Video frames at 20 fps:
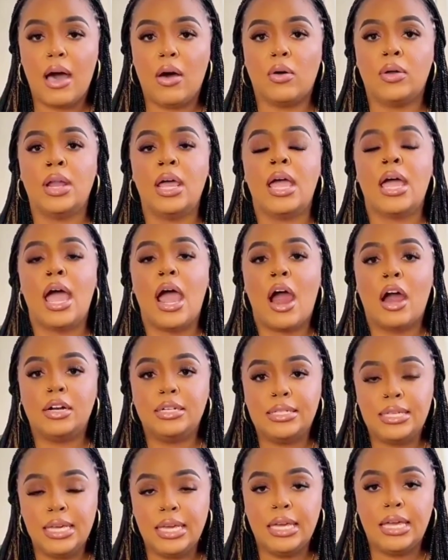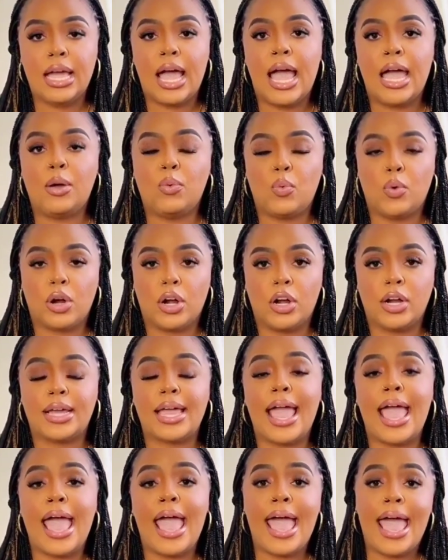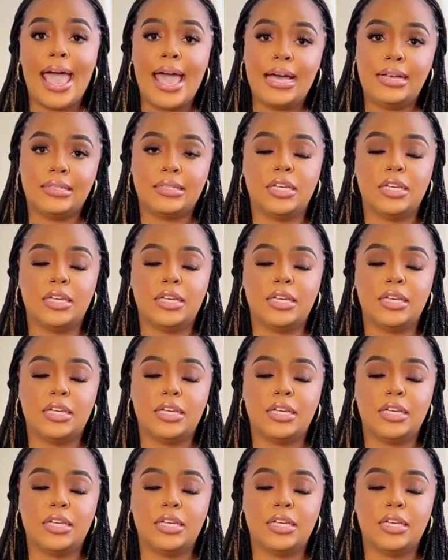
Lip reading: their careers now depended on his mood.